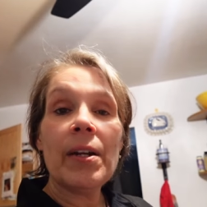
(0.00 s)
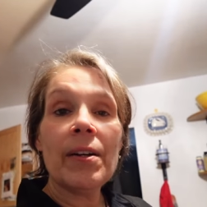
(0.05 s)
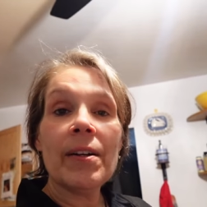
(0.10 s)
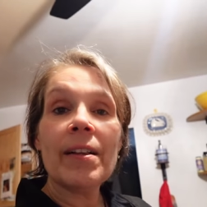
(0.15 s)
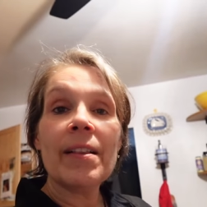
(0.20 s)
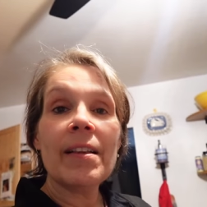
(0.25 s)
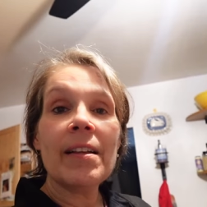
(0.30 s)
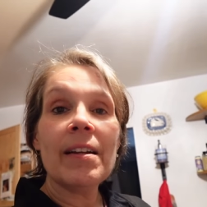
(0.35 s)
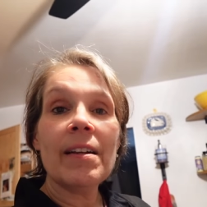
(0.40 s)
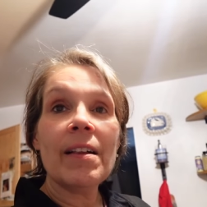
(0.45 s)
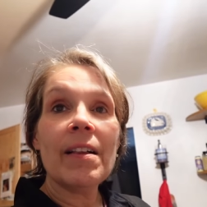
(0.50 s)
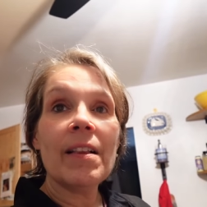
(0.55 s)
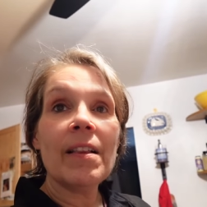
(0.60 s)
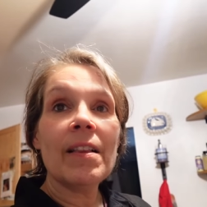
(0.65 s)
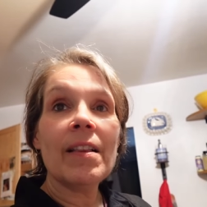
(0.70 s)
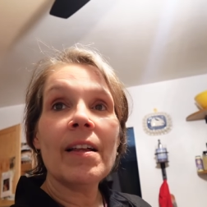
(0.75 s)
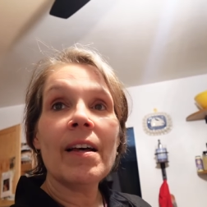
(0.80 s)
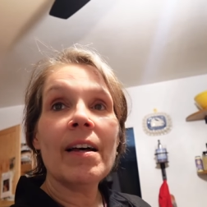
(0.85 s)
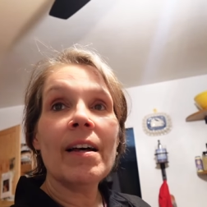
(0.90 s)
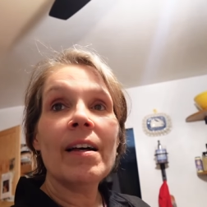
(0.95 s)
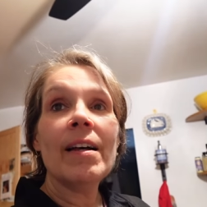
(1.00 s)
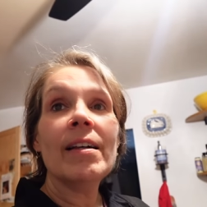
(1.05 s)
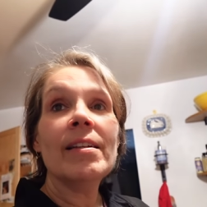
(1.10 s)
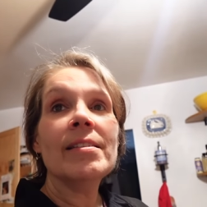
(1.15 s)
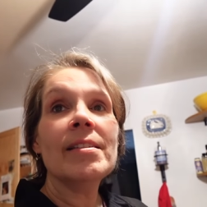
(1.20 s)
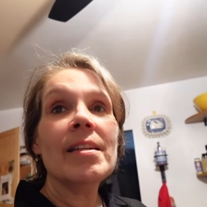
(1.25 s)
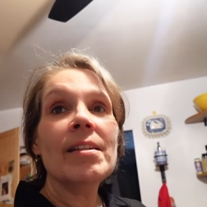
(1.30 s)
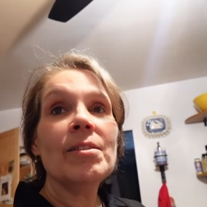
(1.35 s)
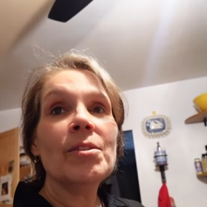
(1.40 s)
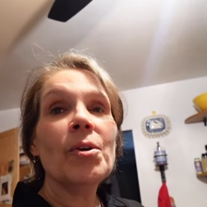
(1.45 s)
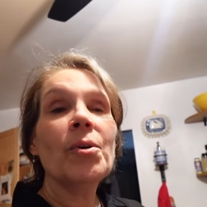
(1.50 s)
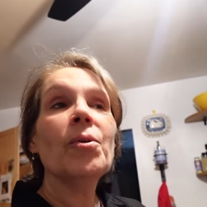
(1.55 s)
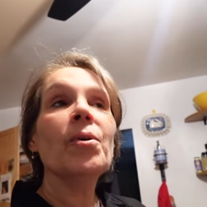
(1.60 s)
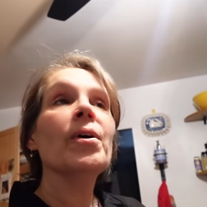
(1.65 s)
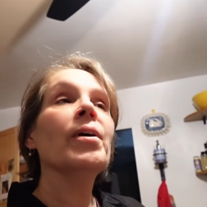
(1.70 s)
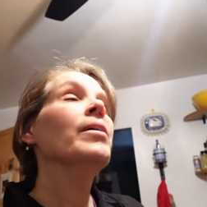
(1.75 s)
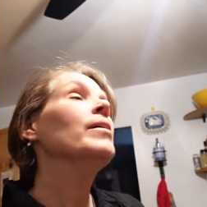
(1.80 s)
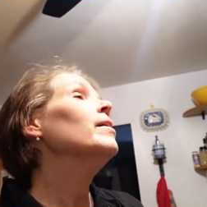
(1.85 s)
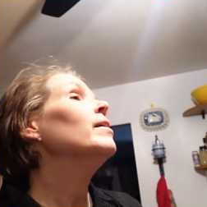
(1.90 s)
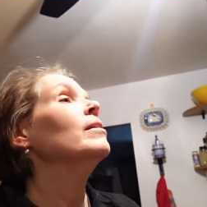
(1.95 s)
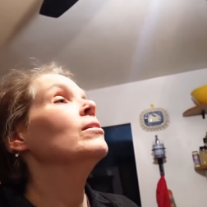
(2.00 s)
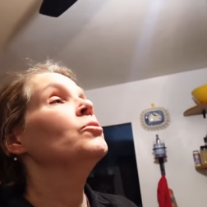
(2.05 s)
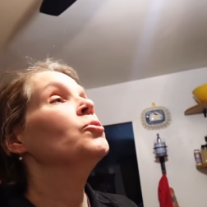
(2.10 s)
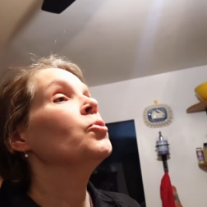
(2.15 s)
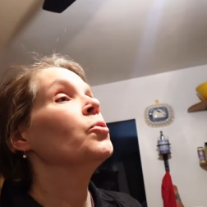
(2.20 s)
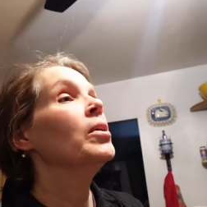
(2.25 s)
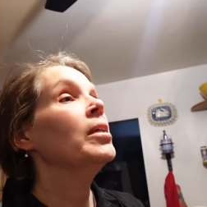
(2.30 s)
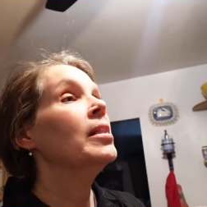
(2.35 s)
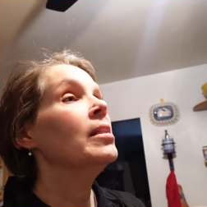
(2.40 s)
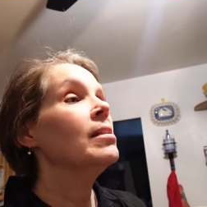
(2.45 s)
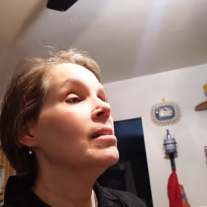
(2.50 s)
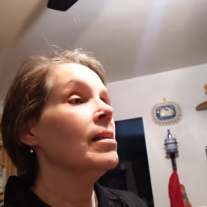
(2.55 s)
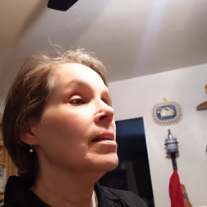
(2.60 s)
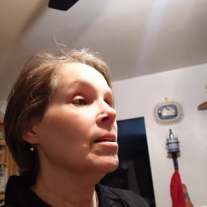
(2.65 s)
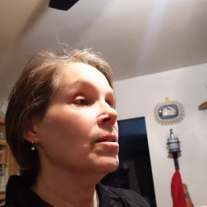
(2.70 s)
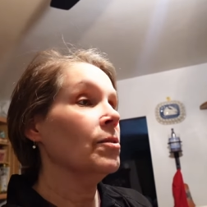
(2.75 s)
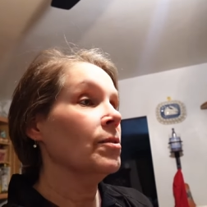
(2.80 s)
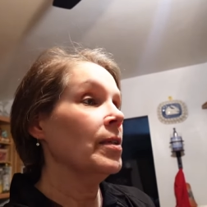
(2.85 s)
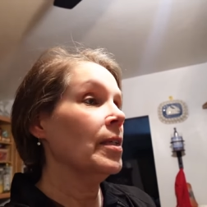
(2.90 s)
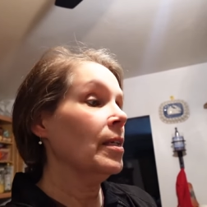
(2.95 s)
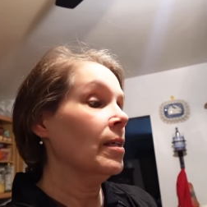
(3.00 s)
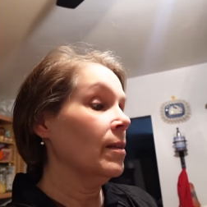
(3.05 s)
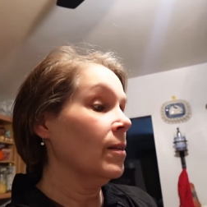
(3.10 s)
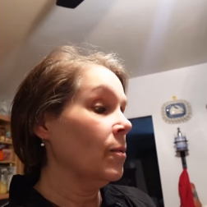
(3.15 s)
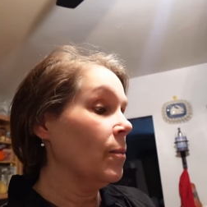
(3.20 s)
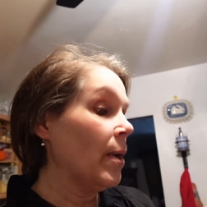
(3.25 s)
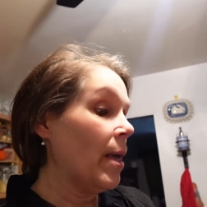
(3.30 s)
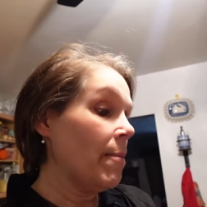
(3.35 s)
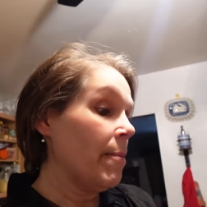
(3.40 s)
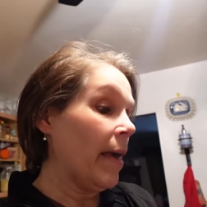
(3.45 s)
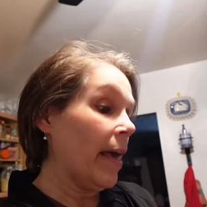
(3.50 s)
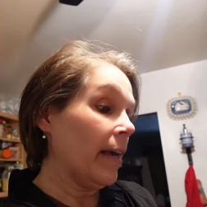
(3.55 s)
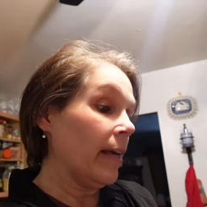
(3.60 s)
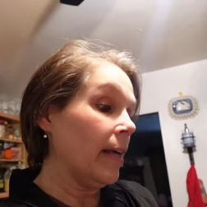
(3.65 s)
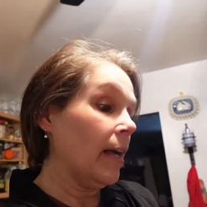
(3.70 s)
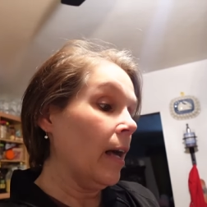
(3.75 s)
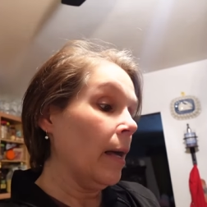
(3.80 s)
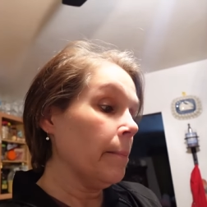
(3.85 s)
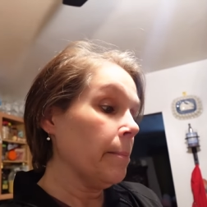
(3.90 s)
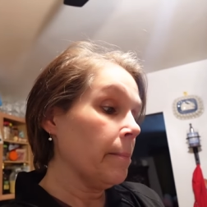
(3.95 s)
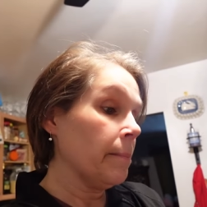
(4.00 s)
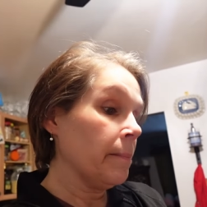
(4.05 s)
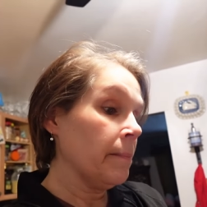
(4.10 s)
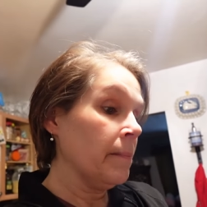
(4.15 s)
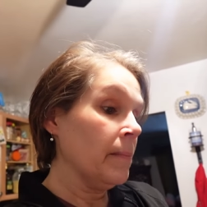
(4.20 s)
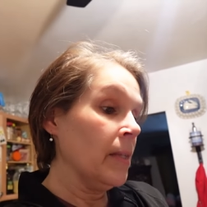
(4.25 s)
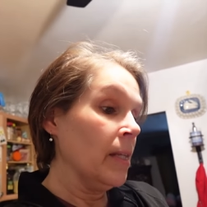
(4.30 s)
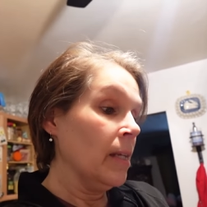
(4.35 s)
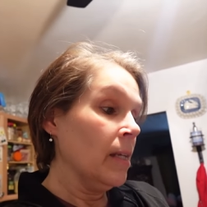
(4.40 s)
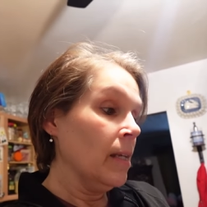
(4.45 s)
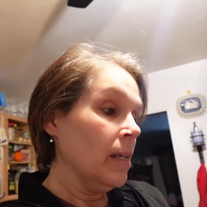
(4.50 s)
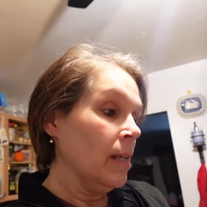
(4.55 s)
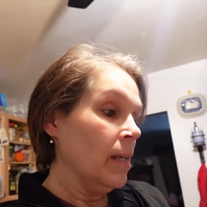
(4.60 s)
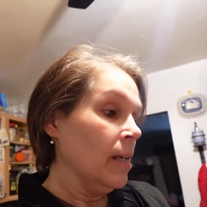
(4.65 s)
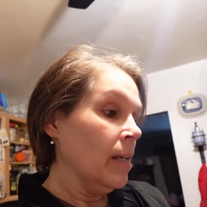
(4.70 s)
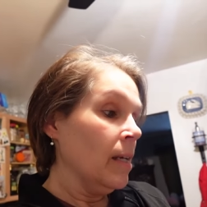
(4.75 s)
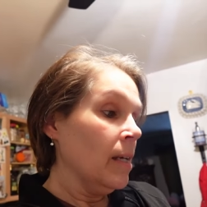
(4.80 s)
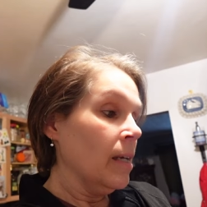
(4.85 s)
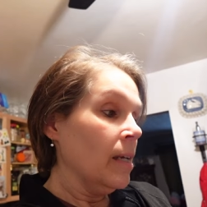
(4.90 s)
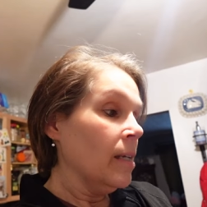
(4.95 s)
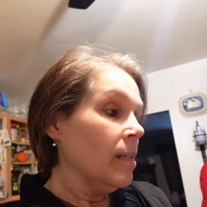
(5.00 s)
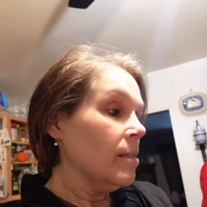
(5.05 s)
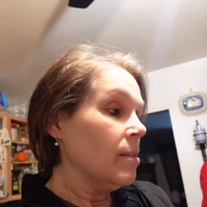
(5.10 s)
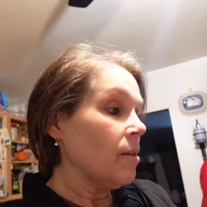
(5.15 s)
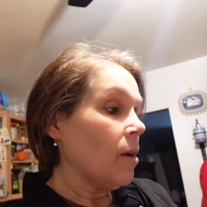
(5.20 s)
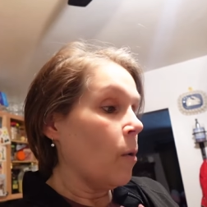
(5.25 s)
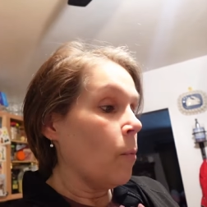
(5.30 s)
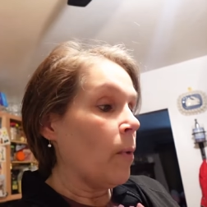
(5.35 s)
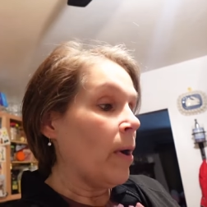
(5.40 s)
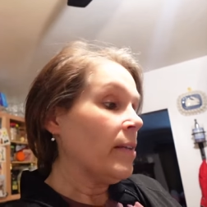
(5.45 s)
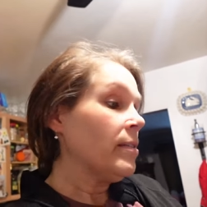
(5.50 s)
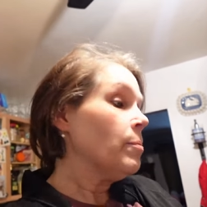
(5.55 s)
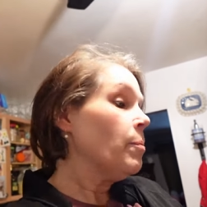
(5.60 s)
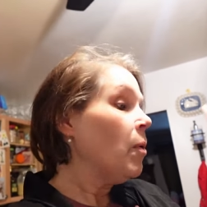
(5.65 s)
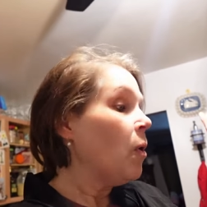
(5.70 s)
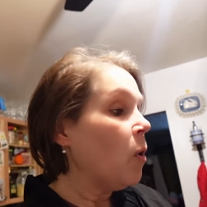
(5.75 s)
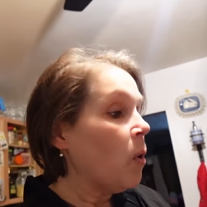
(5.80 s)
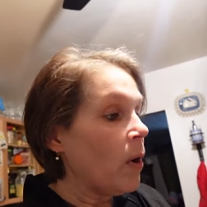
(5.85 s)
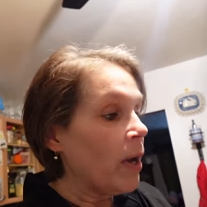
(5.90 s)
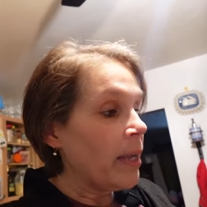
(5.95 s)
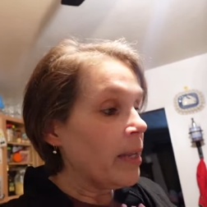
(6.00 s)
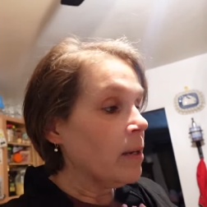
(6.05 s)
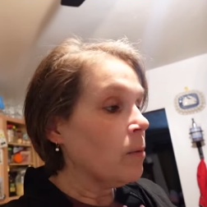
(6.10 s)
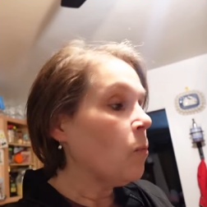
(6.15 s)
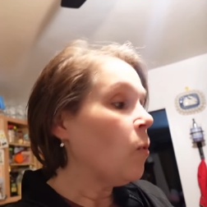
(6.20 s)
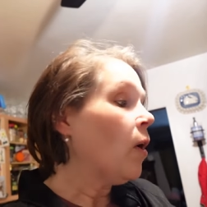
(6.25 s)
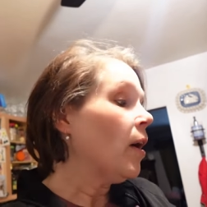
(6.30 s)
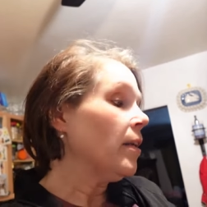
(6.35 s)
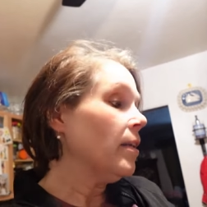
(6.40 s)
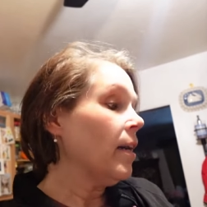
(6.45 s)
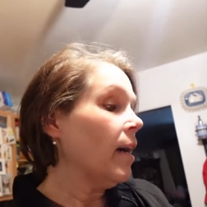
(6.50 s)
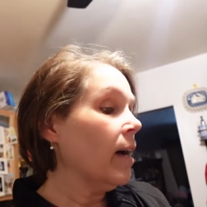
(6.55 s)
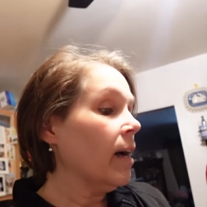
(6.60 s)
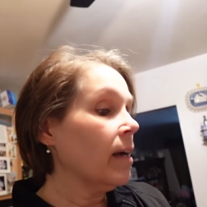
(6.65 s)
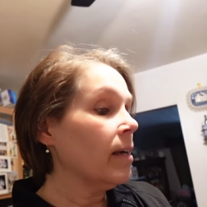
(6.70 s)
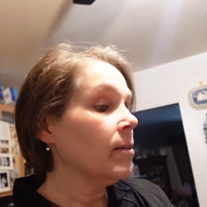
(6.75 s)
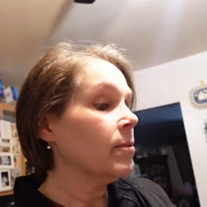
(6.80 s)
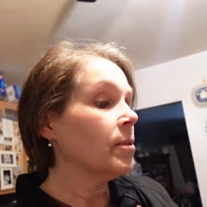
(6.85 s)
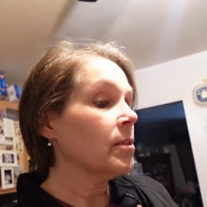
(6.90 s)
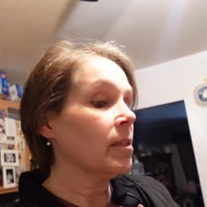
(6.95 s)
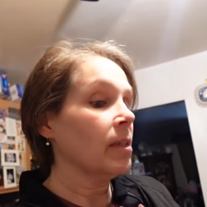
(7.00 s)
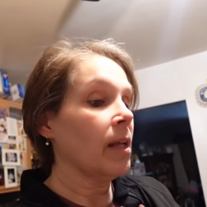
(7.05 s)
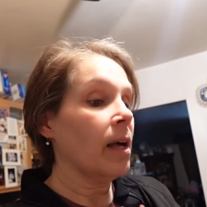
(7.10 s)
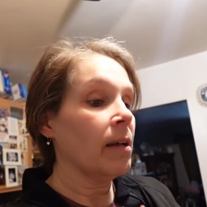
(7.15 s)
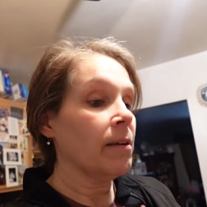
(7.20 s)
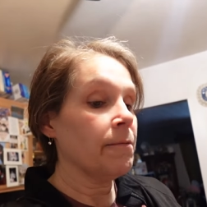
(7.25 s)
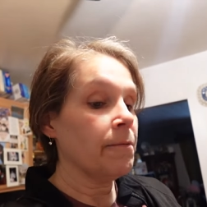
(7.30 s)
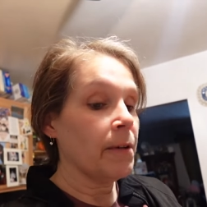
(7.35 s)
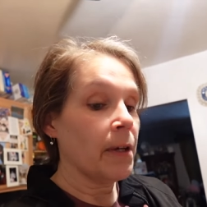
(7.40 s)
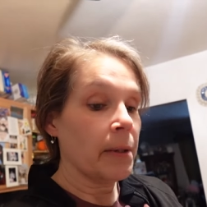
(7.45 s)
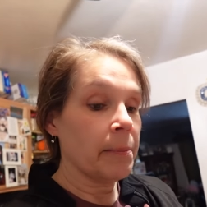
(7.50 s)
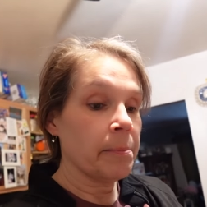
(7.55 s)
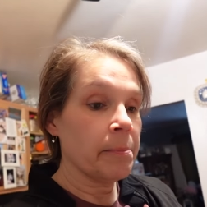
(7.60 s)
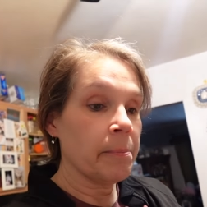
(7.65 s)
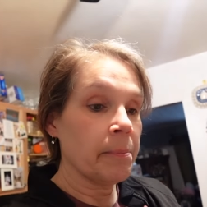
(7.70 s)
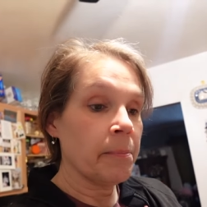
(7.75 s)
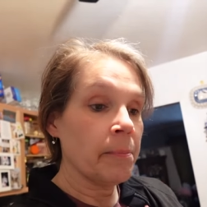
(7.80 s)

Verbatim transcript: on a little detour and enjoyed the scenery on the way back up. Saw West Point and whatnot. It was a lot of fun.